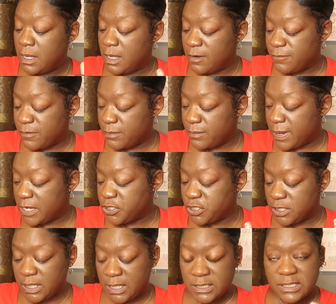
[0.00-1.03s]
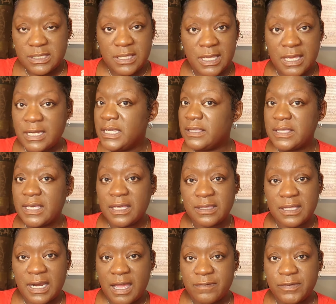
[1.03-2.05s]
information and anything
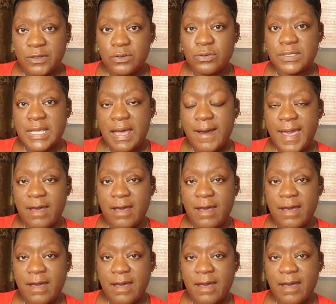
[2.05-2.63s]
that I've used, I'll